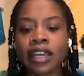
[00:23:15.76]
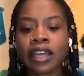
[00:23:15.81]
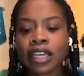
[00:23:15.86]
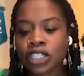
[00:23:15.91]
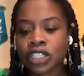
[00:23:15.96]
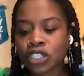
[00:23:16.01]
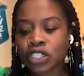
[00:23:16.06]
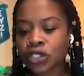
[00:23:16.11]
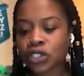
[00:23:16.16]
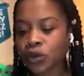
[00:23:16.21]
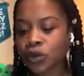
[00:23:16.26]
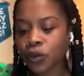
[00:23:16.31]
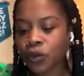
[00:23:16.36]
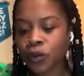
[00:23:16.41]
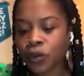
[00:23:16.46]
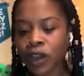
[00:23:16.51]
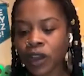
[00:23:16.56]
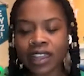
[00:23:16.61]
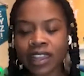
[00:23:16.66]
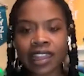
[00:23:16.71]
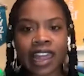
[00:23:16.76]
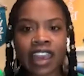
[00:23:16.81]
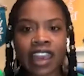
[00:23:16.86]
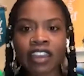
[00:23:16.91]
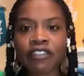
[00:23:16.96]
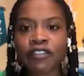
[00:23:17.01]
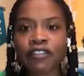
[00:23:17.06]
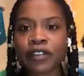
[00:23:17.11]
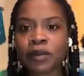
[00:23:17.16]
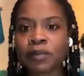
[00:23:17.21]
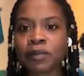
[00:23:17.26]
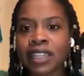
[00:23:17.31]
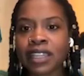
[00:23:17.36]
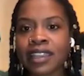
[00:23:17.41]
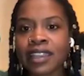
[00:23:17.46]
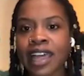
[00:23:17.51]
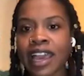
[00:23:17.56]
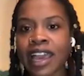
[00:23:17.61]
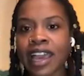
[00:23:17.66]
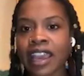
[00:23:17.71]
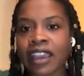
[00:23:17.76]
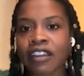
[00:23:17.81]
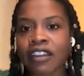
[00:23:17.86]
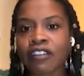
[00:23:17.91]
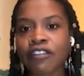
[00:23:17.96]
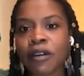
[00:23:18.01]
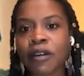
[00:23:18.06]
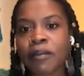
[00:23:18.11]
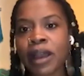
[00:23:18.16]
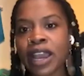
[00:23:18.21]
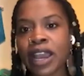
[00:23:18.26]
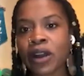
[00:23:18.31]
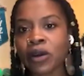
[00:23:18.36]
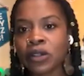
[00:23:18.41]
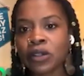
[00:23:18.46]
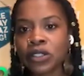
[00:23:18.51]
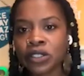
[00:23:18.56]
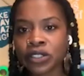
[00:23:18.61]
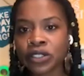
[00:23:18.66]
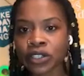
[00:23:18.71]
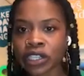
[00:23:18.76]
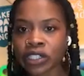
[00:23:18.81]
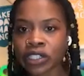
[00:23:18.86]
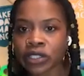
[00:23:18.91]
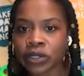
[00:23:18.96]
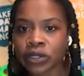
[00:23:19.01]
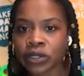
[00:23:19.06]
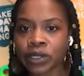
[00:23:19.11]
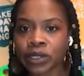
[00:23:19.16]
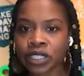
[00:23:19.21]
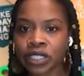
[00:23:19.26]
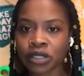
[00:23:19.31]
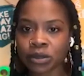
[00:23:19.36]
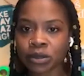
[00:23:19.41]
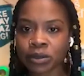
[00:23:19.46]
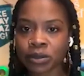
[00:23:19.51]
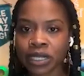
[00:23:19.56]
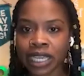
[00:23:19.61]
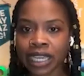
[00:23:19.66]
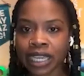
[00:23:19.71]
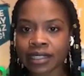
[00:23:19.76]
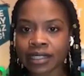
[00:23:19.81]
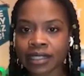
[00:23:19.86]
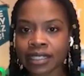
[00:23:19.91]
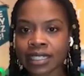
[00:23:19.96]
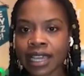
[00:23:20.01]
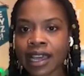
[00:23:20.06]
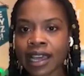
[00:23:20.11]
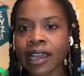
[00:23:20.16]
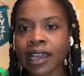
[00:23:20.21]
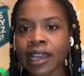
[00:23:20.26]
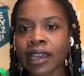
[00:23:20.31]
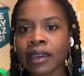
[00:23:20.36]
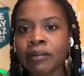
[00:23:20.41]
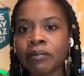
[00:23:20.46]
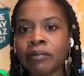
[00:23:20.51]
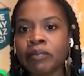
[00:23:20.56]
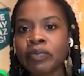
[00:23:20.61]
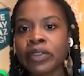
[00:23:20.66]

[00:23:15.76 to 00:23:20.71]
to what life would be like for my older daughter, who was 3 at the time.